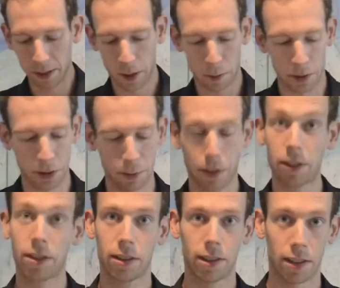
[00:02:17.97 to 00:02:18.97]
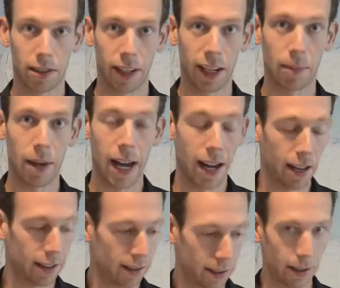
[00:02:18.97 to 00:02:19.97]
Let's presume it's the same
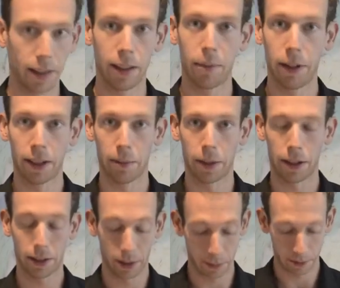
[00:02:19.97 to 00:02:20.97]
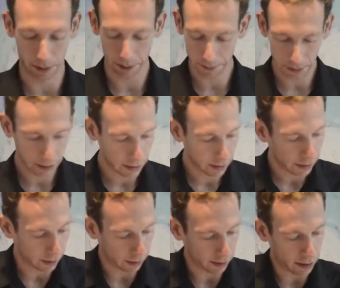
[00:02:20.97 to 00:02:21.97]
as the peanut butter, hopefully.
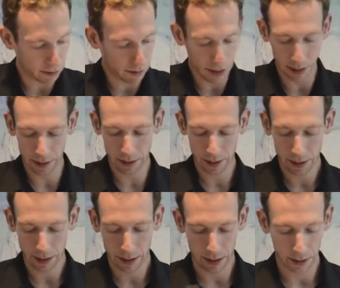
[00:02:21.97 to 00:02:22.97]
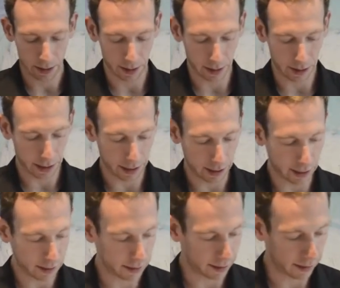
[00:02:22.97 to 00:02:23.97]
Counterclockwise. Gotcha.
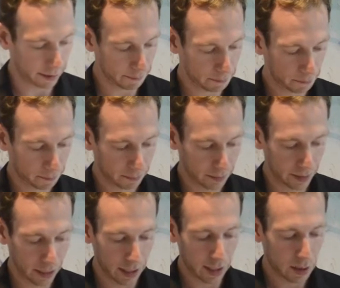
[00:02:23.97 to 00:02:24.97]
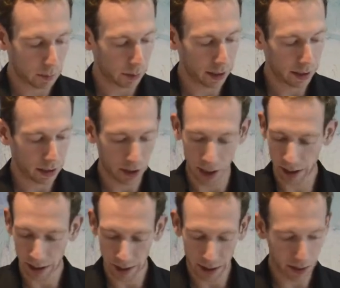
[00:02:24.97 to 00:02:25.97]
All right. Spread the
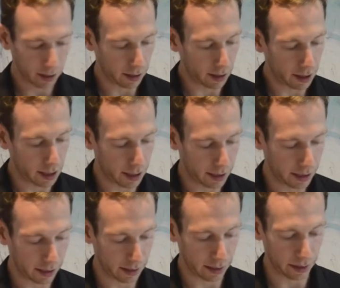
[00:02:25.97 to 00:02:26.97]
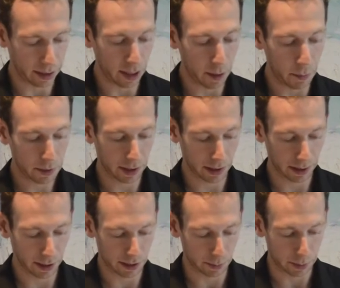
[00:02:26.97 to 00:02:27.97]
jelly on the opposite
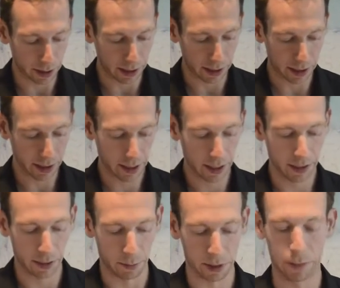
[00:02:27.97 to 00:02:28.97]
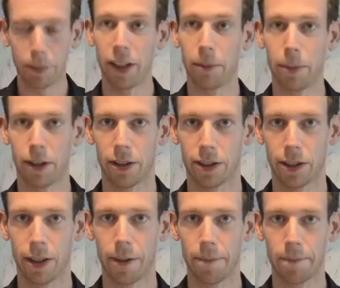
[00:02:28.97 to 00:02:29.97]
slice of bread than what the peanut butter is
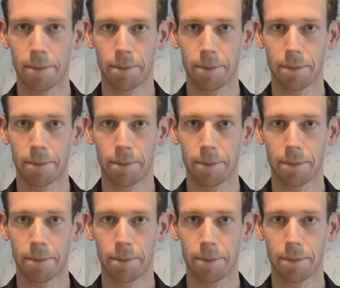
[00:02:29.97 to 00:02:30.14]
on.